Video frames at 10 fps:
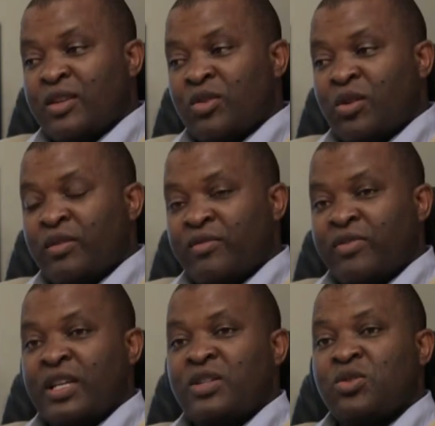you
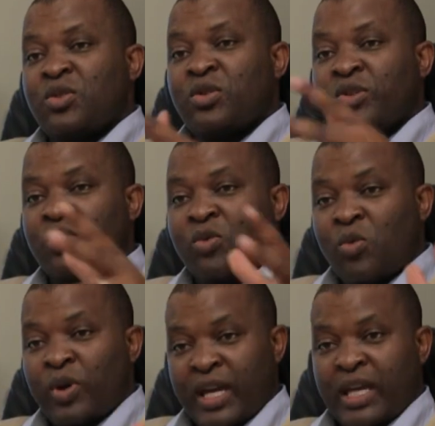convert your
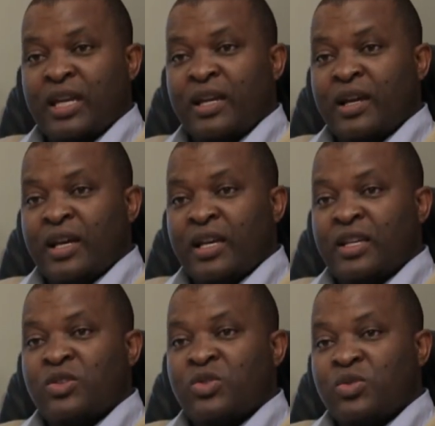work
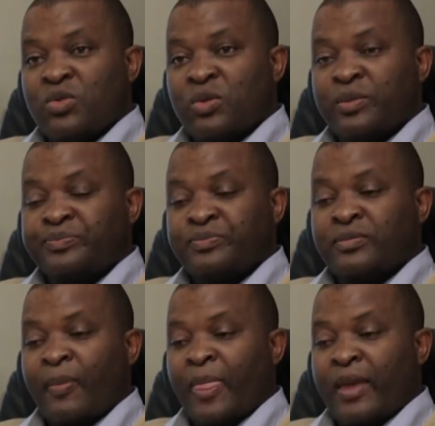into
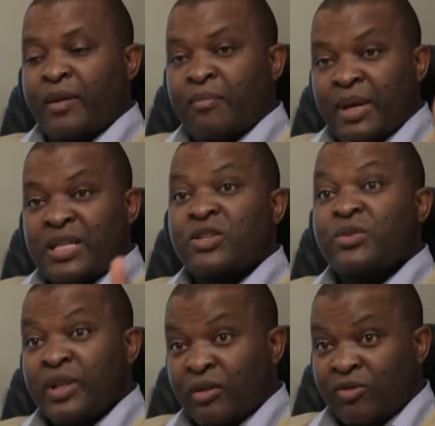a
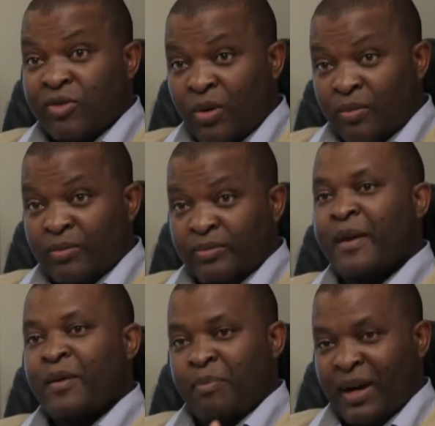material form.
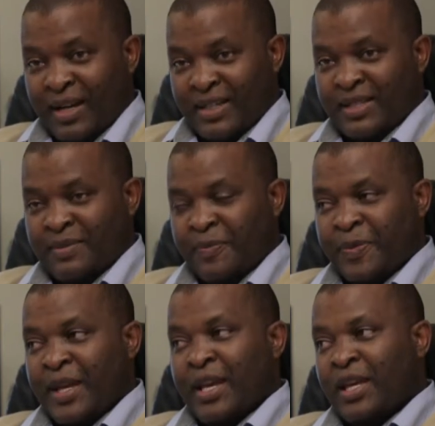But
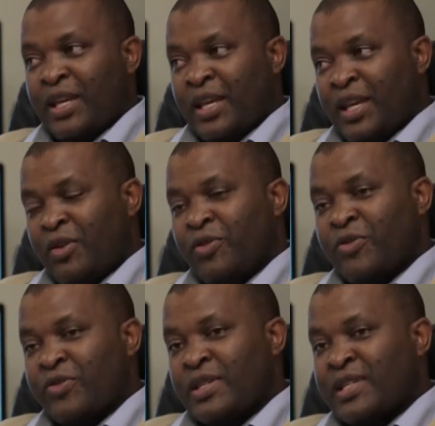
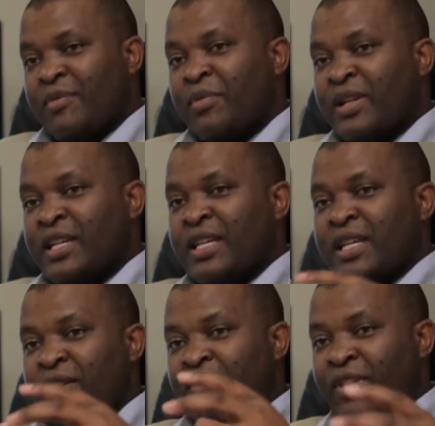if somebody
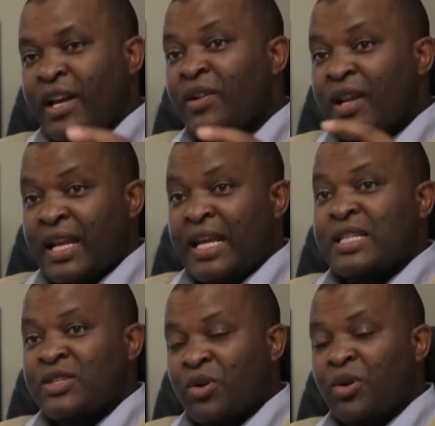
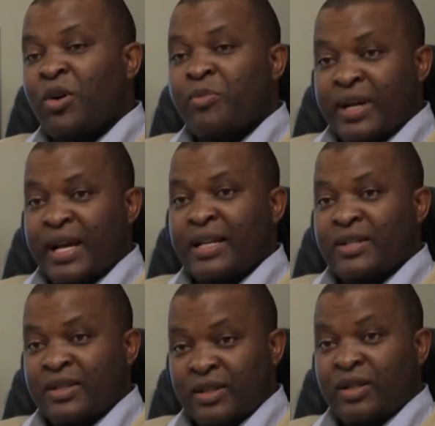violates your
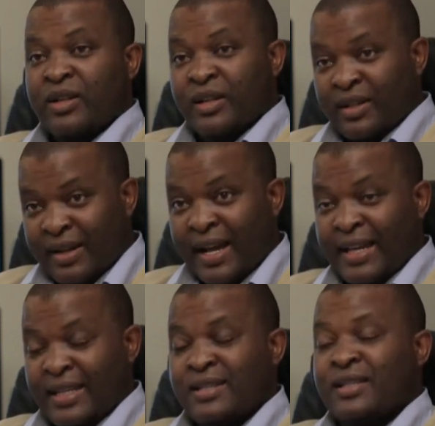copyright
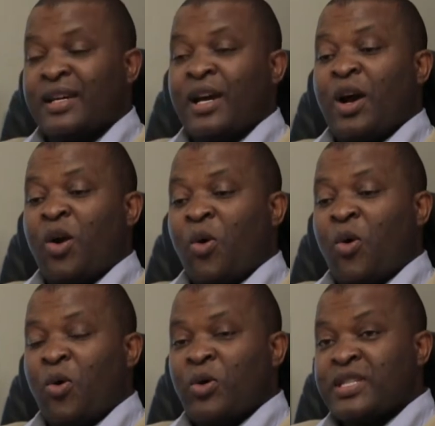right
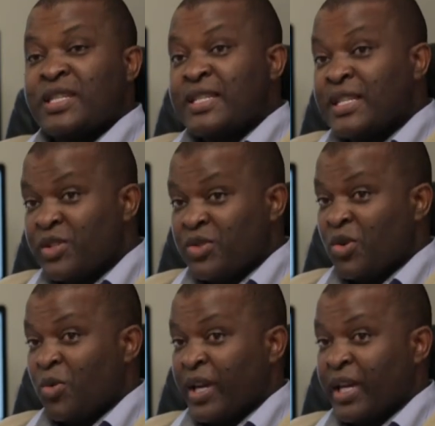or steals
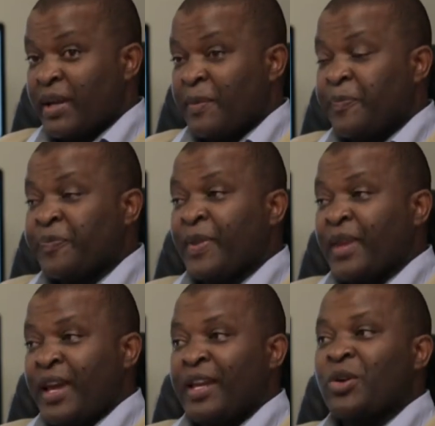your work
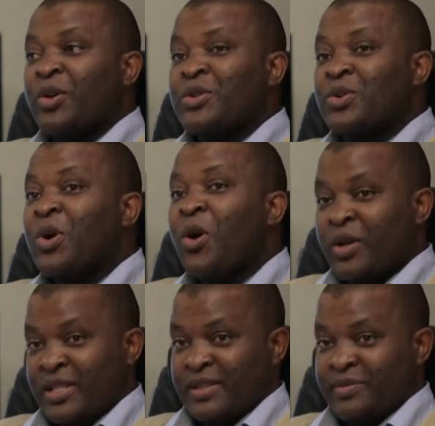and go to
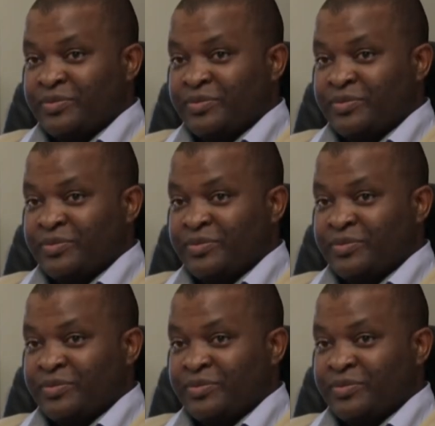court,